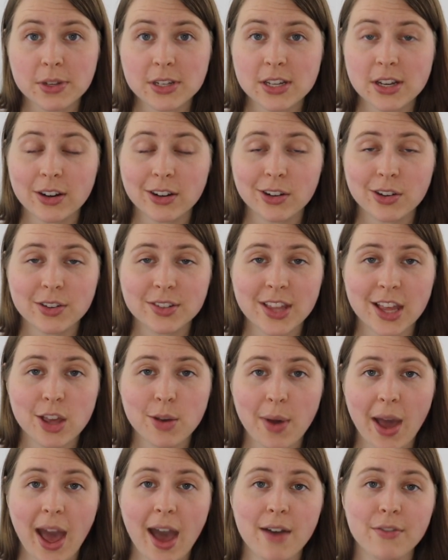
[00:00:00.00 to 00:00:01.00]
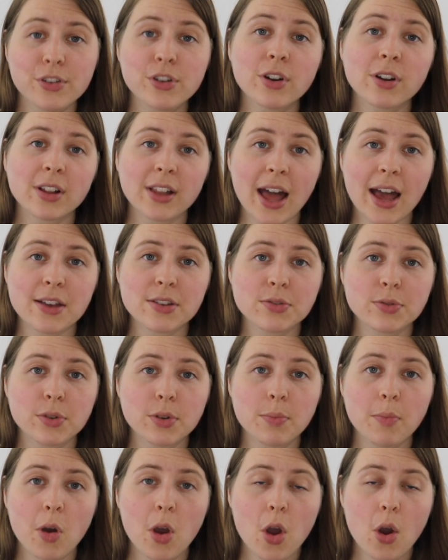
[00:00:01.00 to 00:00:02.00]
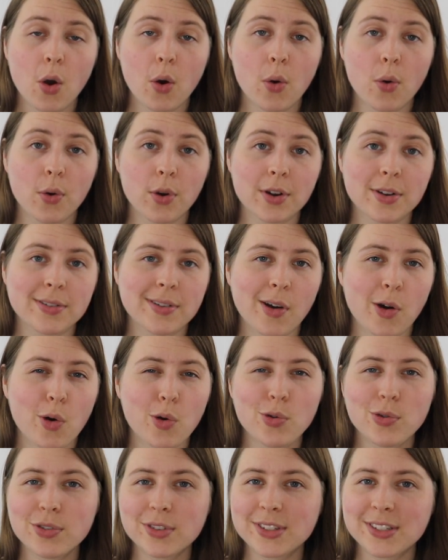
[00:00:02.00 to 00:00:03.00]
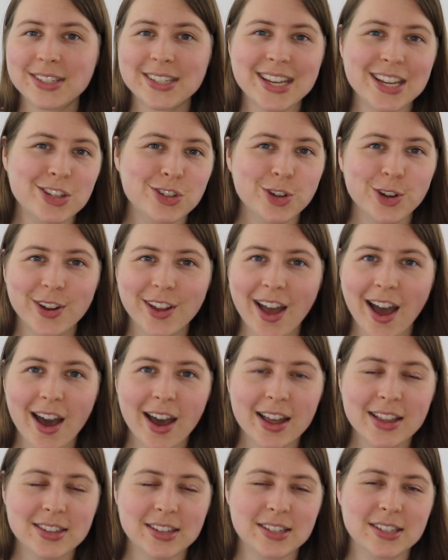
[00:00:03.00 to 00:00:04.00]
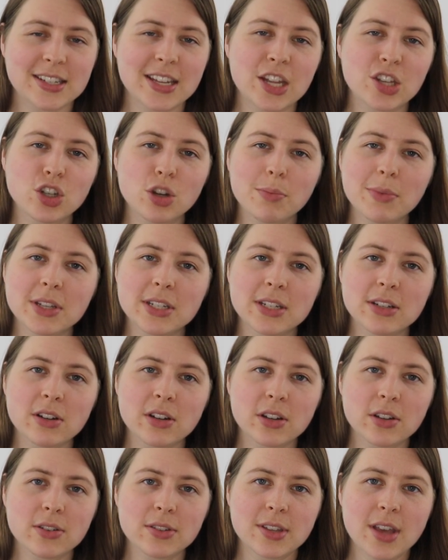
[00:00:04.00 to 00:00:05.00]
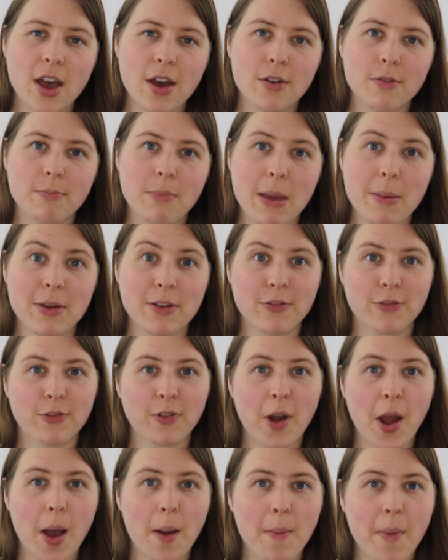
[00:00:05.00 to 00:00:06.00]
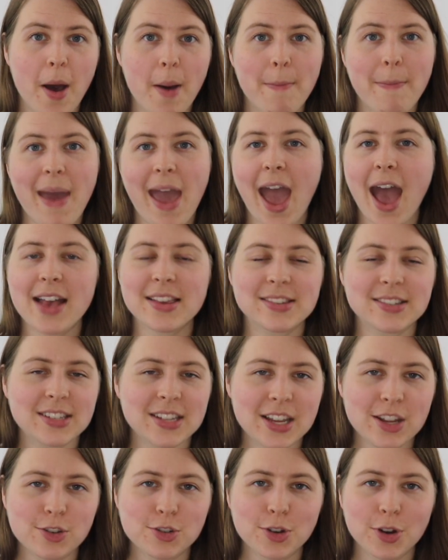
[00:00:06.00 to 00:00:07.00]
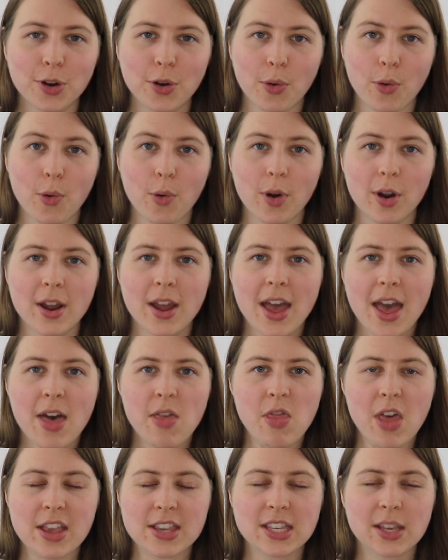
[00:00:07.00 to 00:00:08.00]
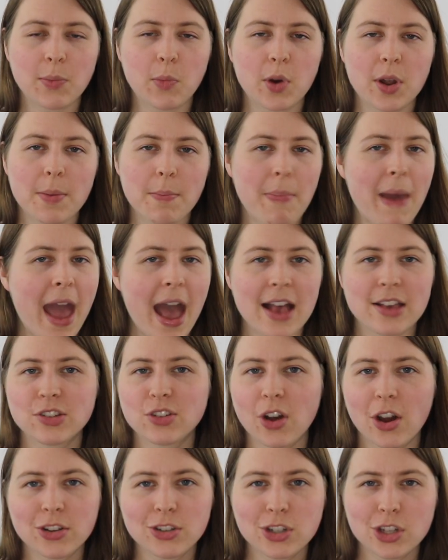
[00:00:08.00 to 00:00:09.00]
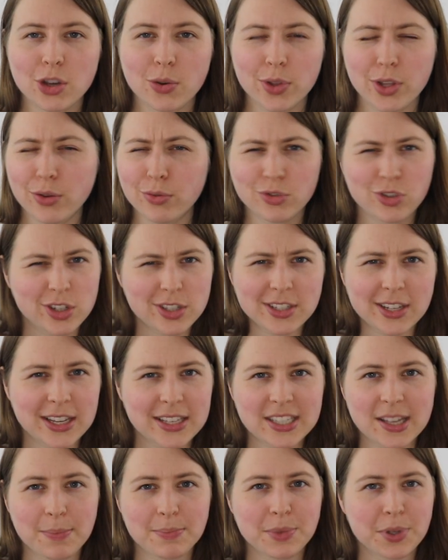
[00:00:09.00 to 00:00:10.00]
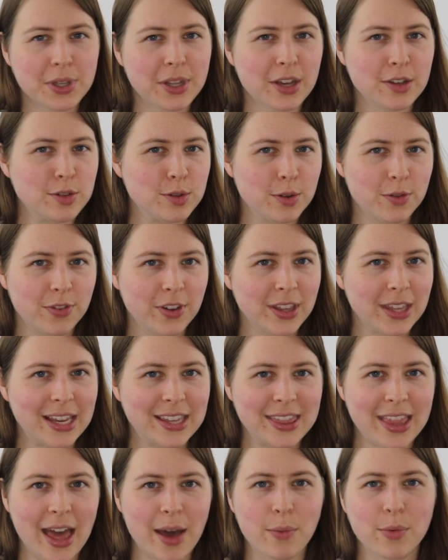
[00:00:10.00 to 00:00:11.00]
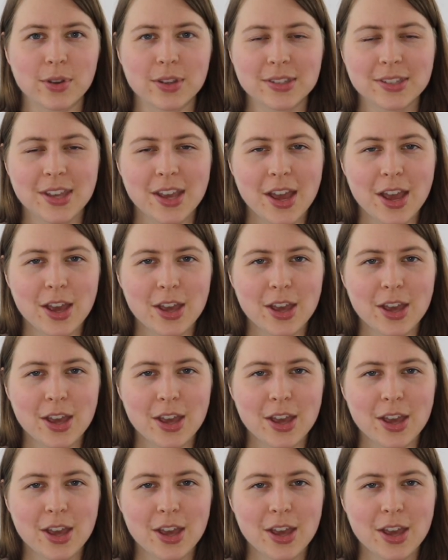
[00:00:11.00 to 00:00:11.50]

materials that you have in your classroom, or old teacher guides and teacher materials, maybe from a past teacher or that someone passed on to you and you just accepted because you felt like that was